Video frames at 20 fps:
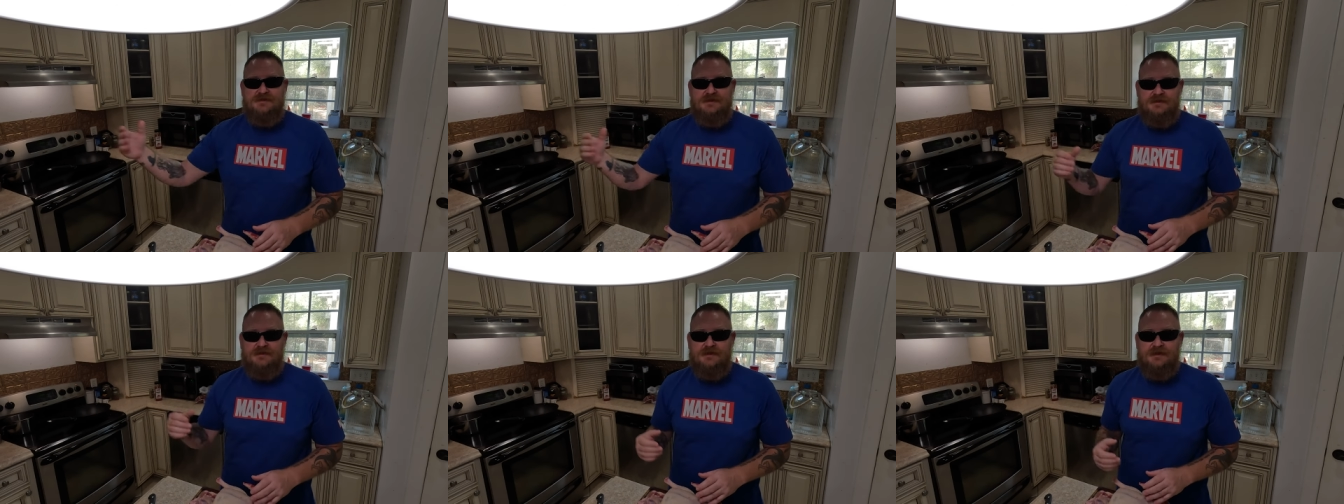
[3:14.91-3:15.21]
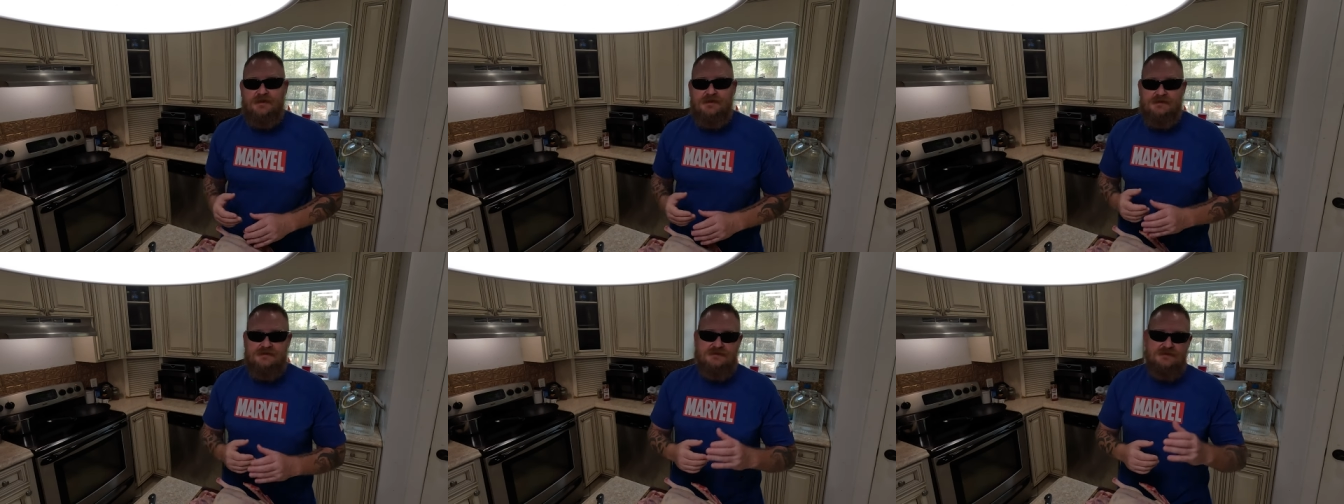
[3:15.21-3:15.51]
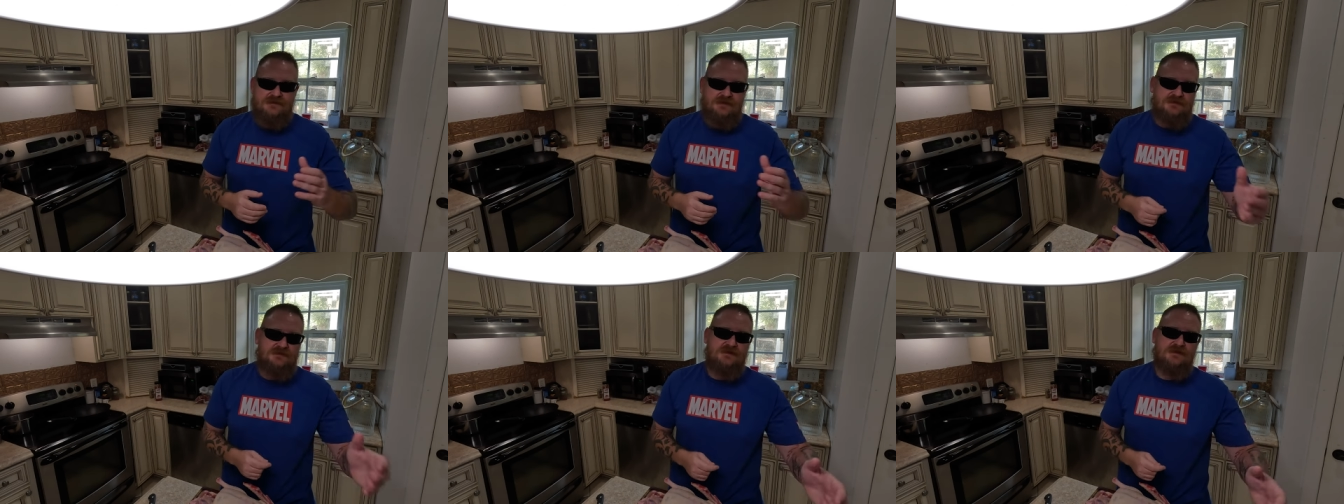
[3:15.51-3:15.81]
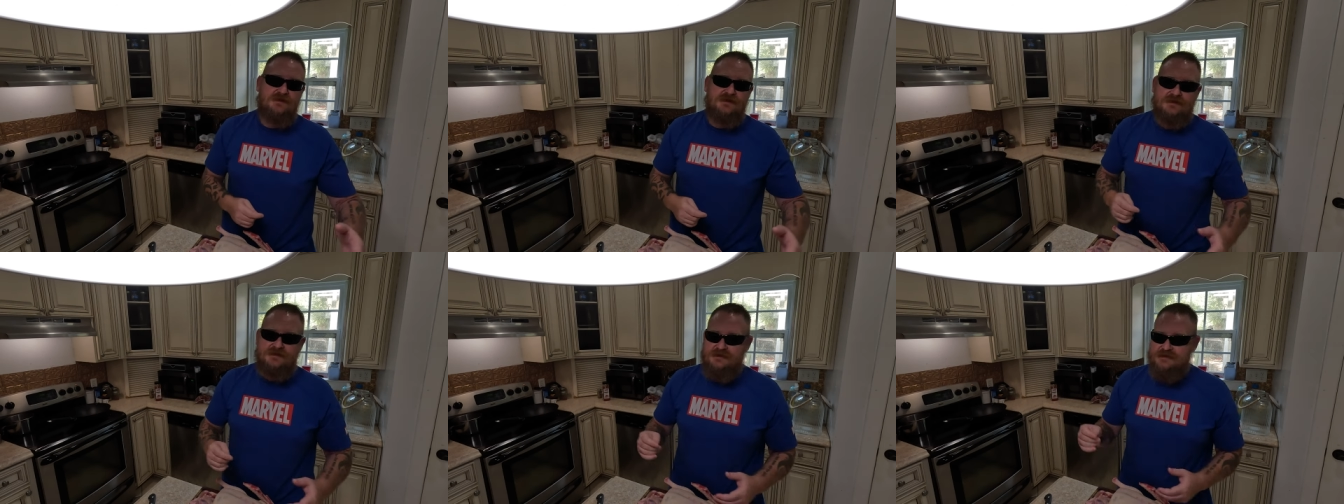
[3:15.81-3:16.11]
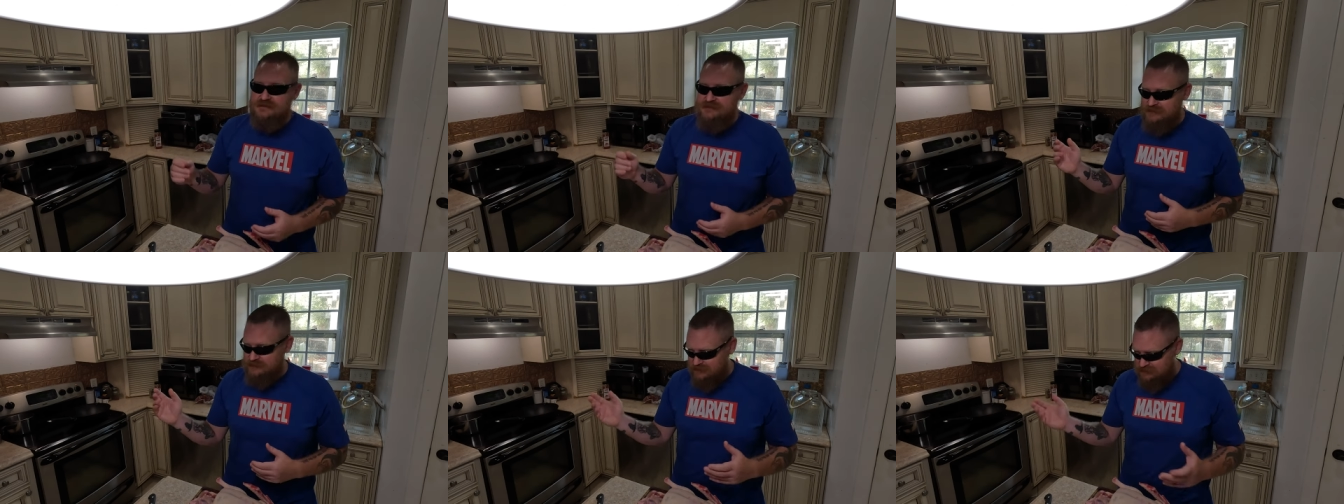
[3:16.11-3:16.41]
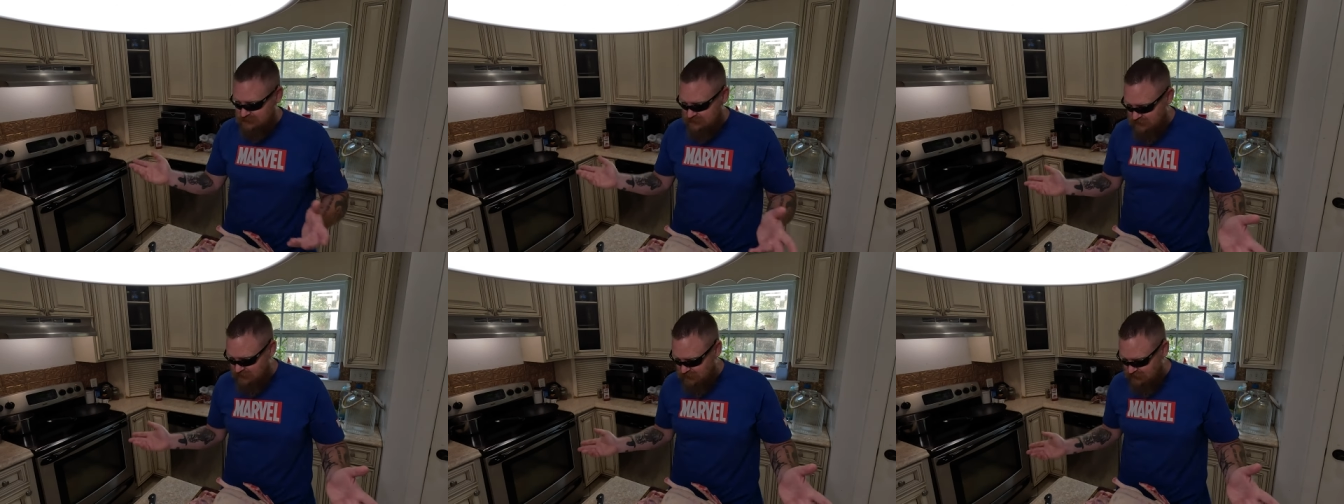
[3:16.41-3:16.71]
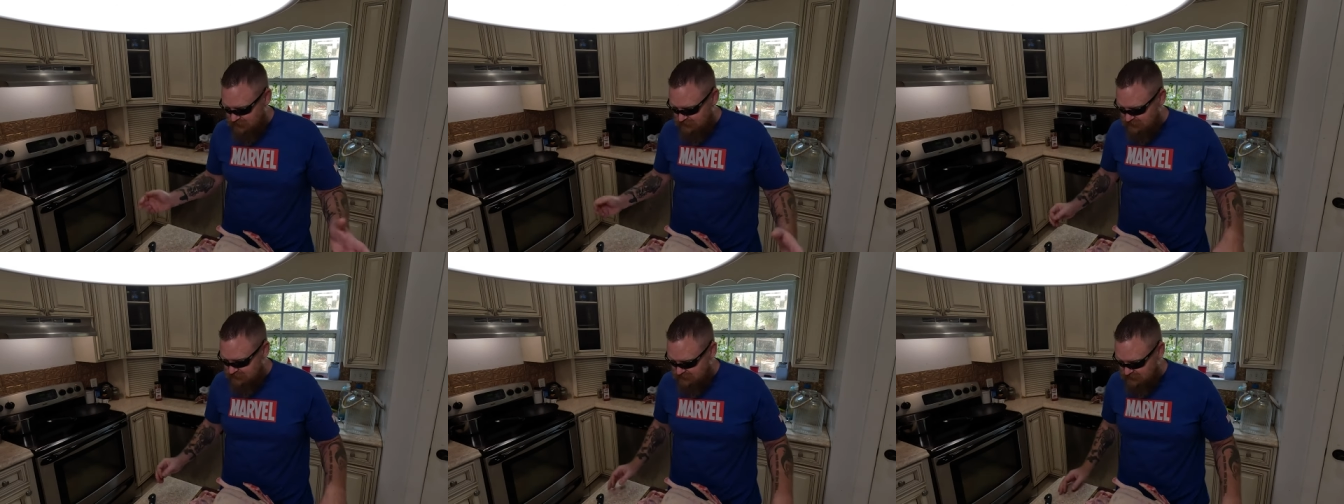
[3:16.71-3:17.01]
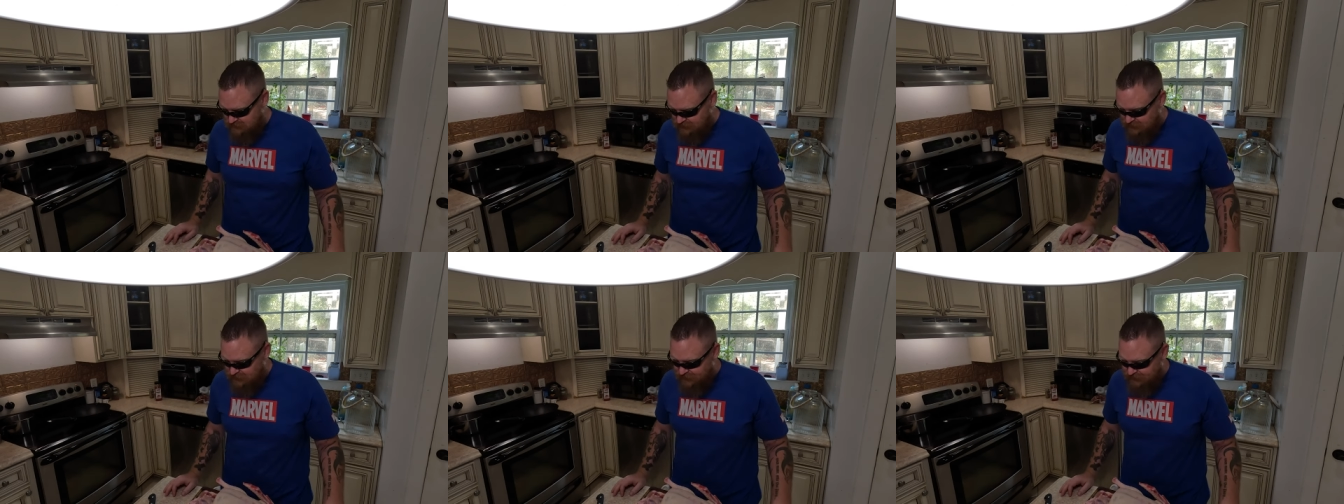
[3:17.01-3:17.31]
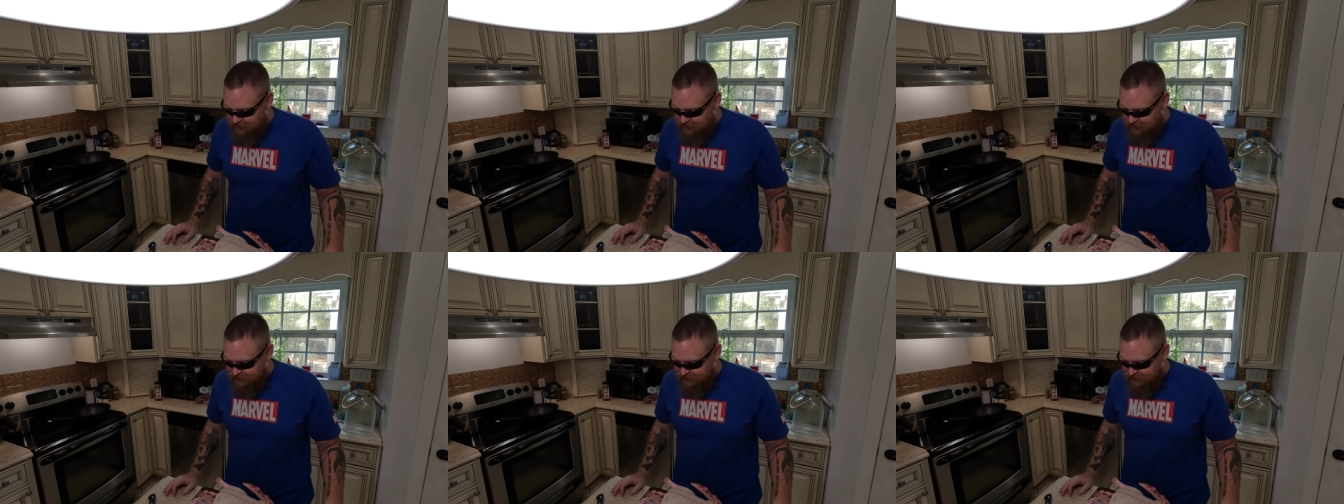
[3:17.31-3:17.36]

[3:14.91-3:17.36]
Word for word: the ducks and the turkeys and the chickens.